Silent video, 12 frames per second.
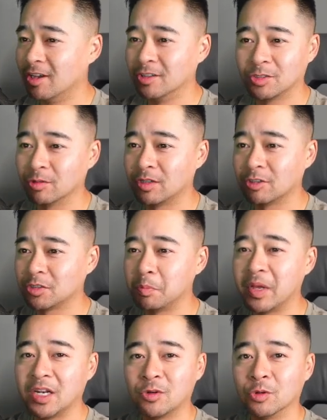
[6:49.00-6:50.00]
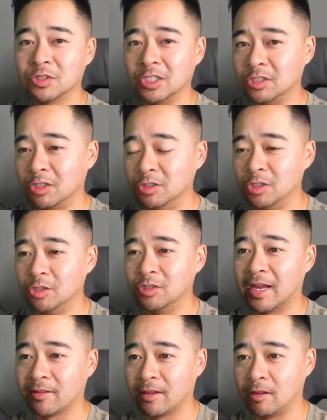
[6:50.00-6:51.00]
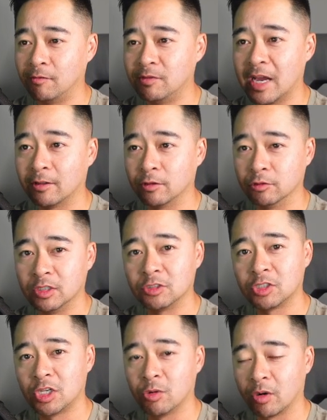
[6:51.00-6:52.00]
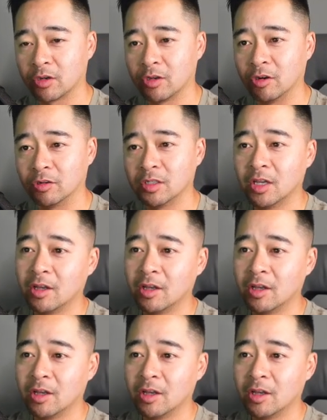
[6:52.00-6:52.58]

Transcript: So there's many cool things you can do now that you've downloaded this QR code.